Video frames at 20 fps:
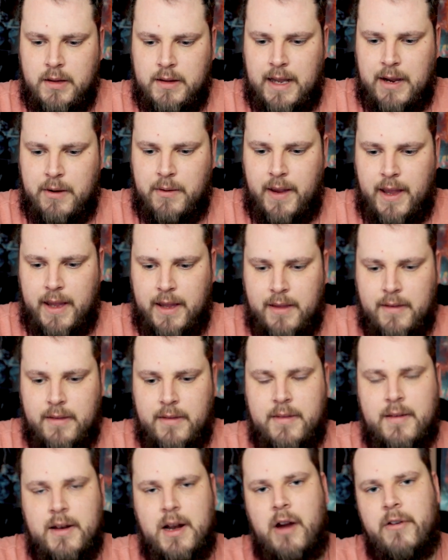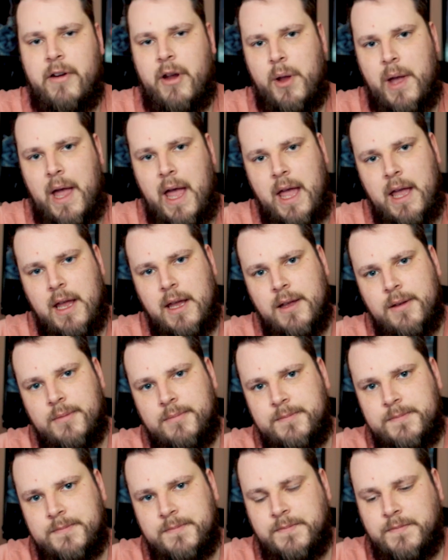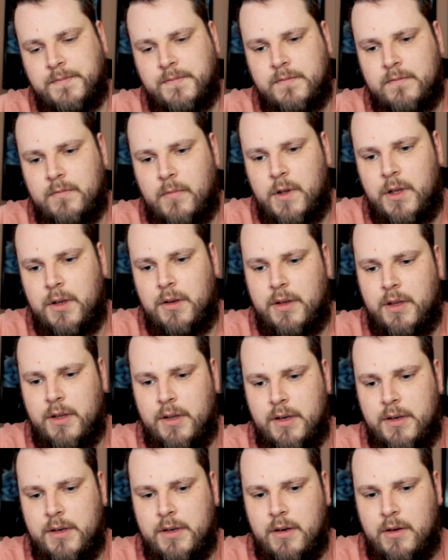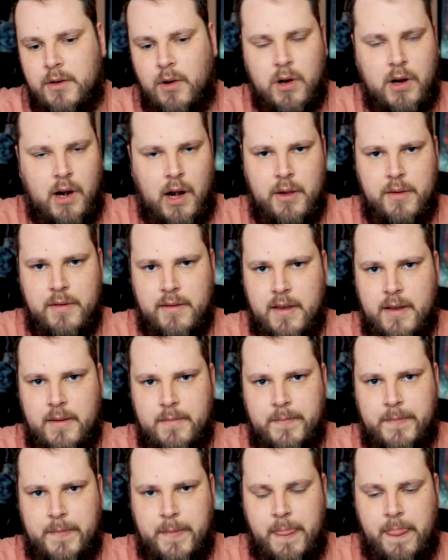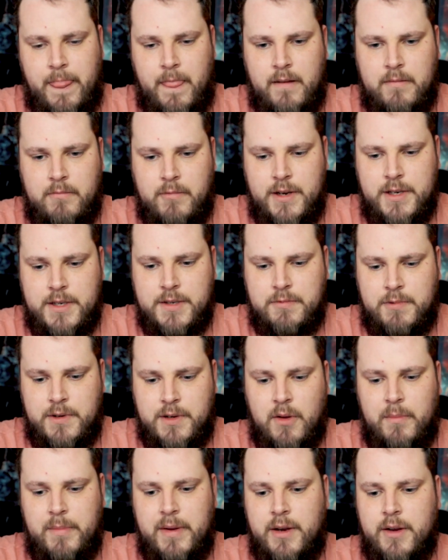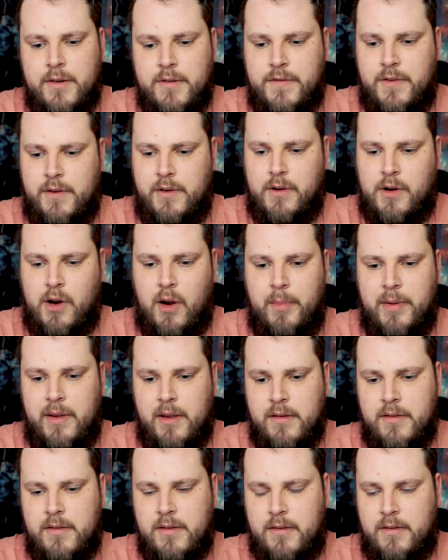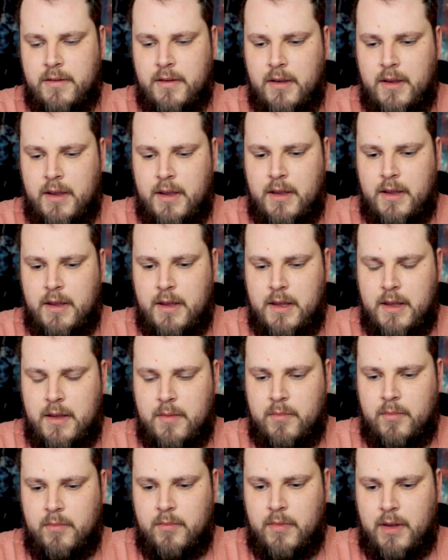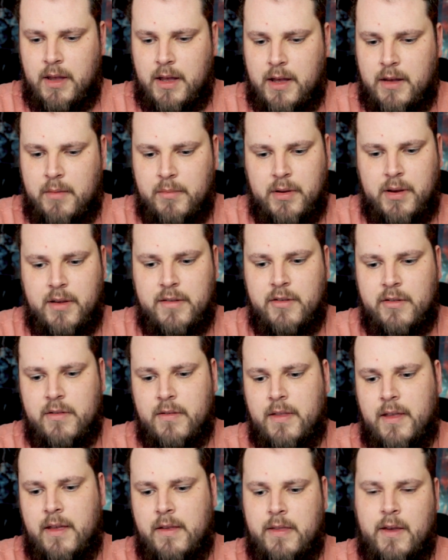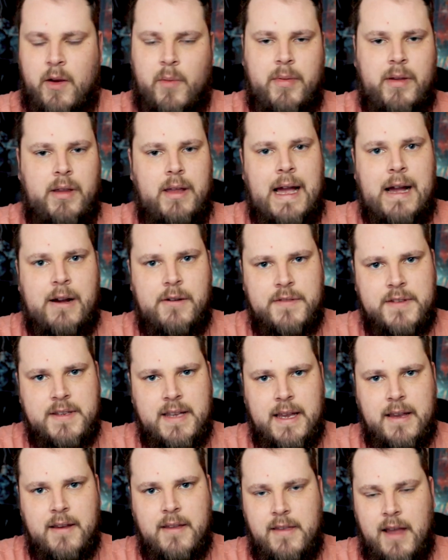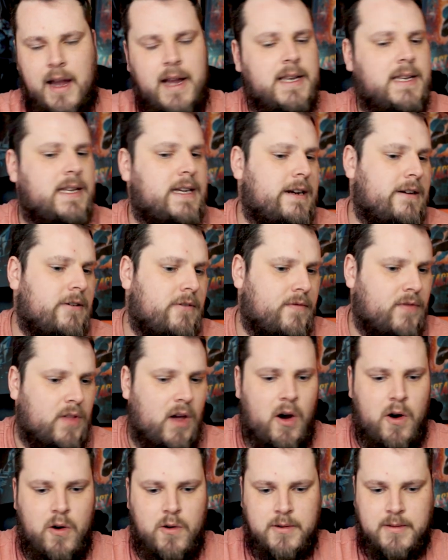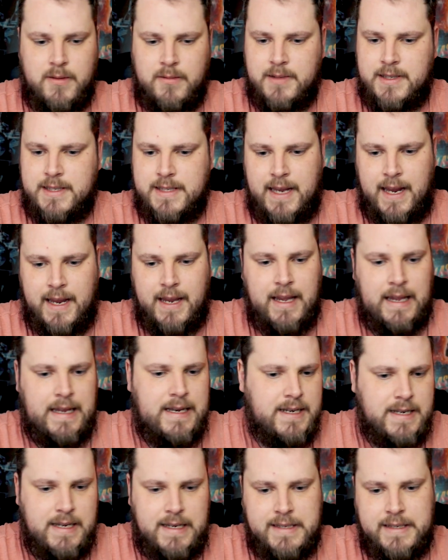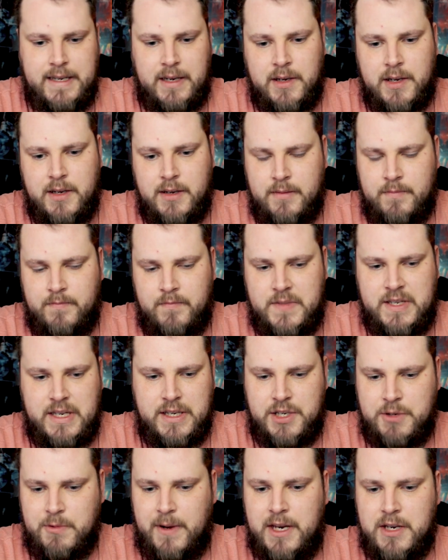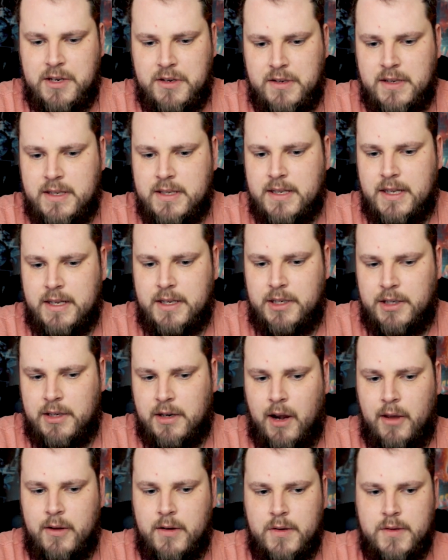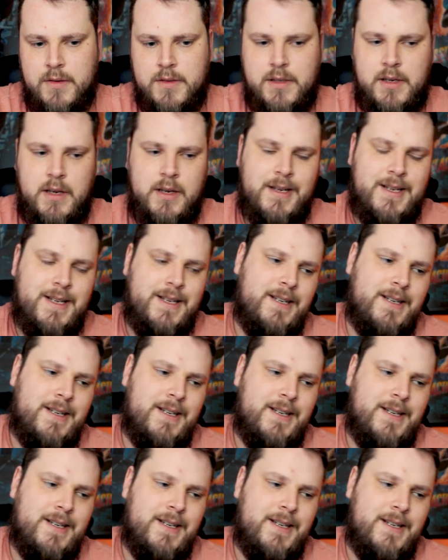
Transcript: Now, in scenario A, you could not close it, which would not be good for your copiers. Uh, because it, they'll be out of sync. The idea of the whole sync and desync situation is that you close